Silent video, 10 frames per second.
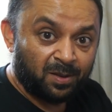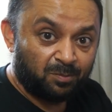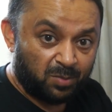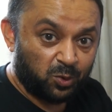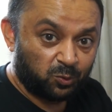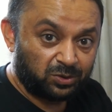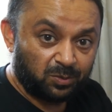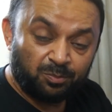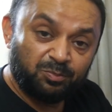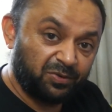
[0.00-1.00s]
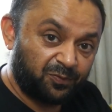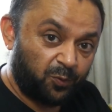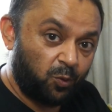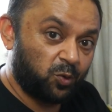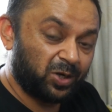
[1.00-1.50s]
mode
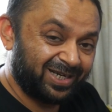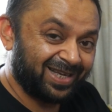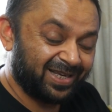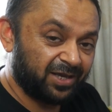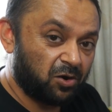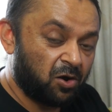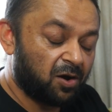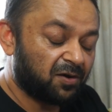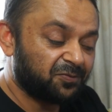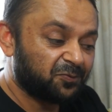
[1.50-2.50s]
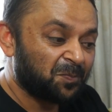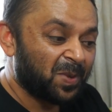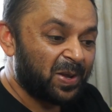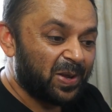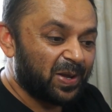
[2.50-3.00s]
before taking
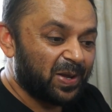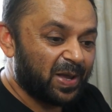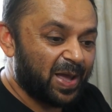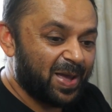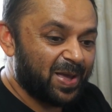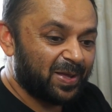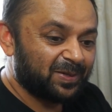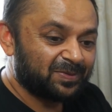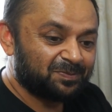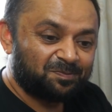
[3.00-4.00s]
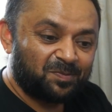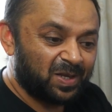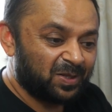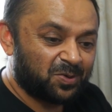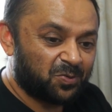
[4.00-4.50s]
off and
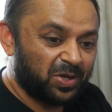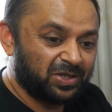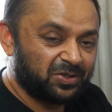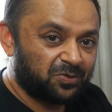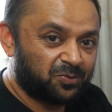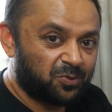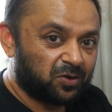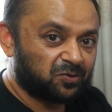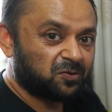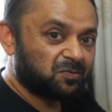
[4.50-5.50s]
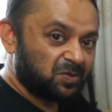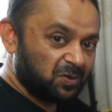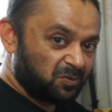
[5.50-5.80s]
increase the throttle,